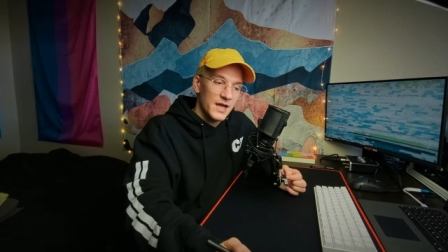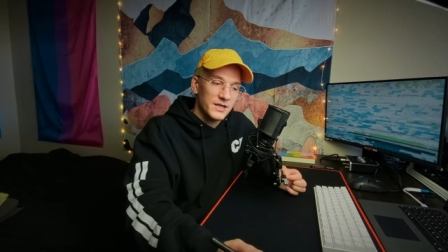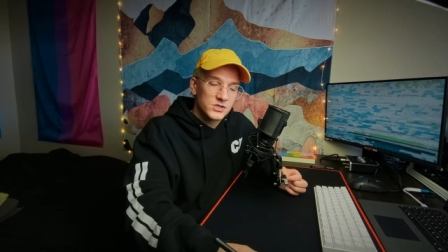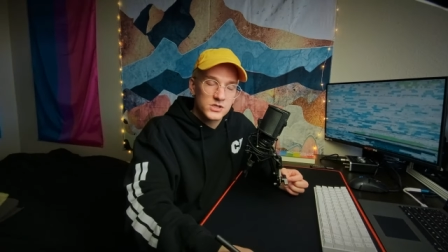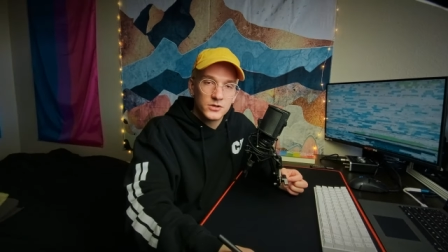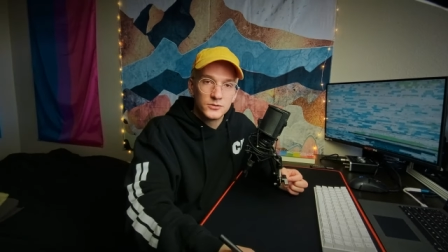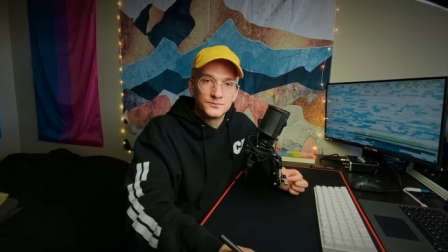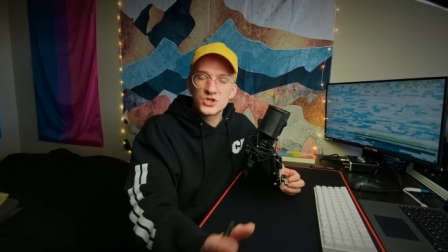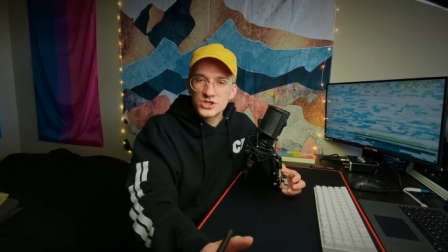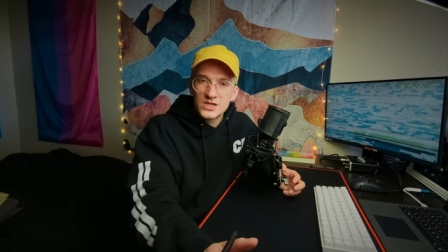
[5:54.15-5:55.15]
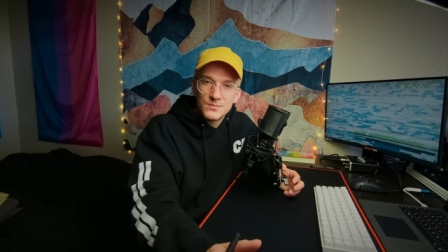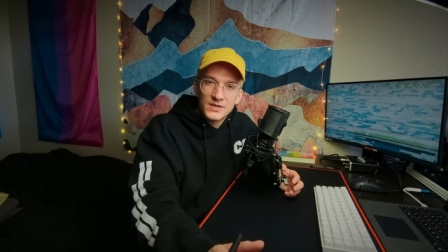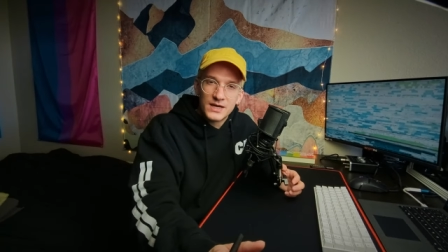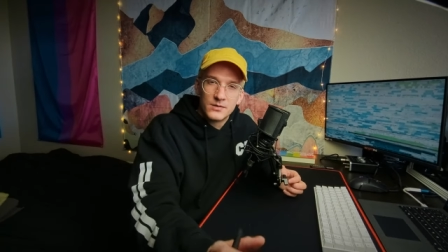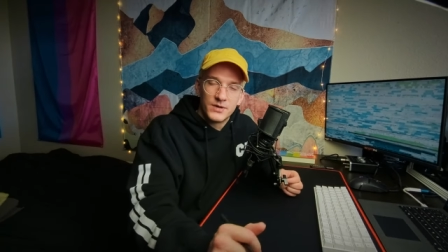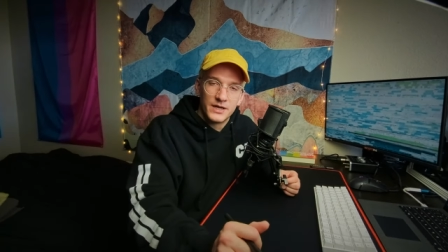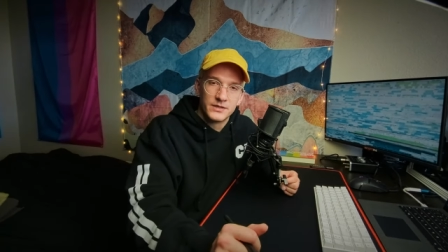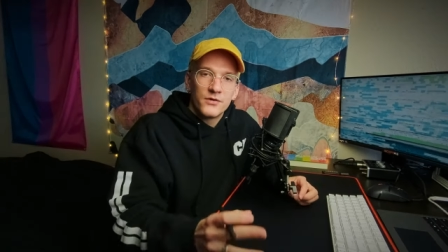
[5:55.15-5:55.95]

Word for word: And so just keep that in mind.